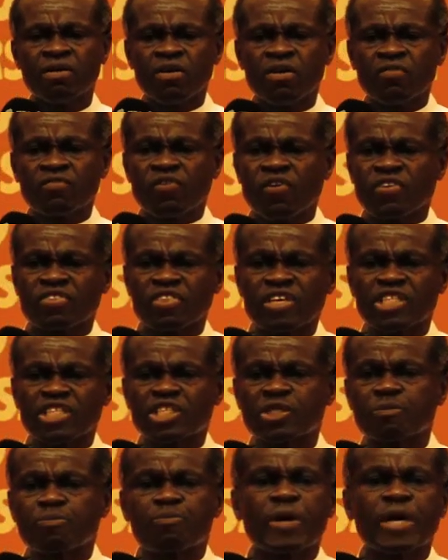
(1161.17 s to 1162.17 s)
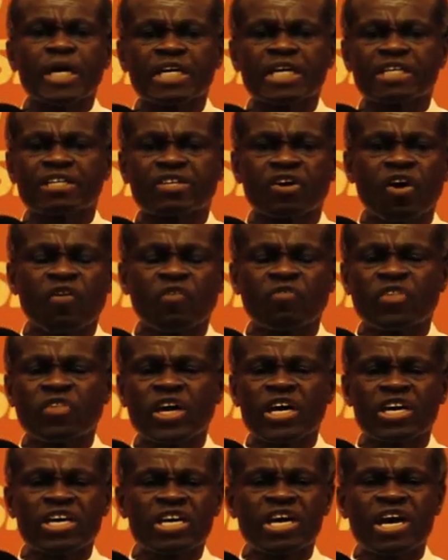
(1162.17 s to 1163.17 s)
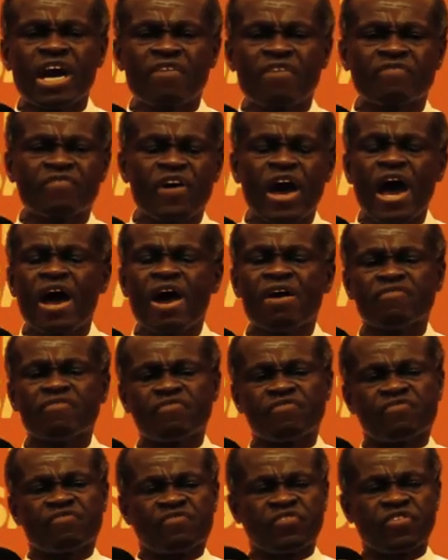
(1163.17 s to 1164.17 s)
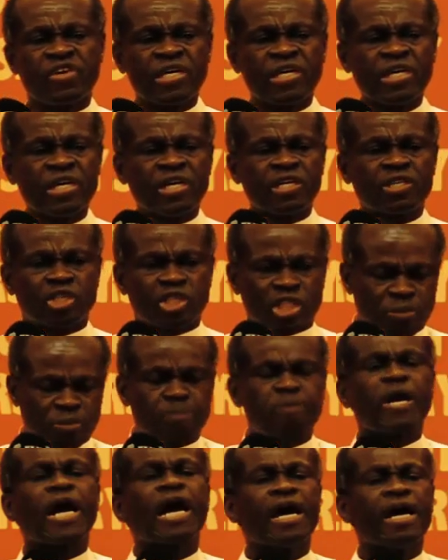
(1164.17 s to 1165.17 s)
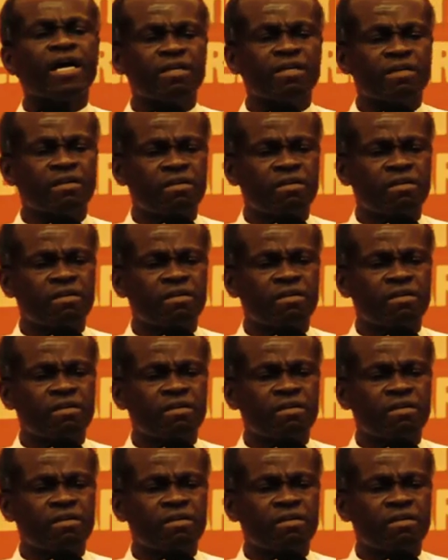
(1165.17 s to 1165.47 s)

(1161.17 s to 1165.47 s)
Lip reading: for this spirit of the EFF to spread.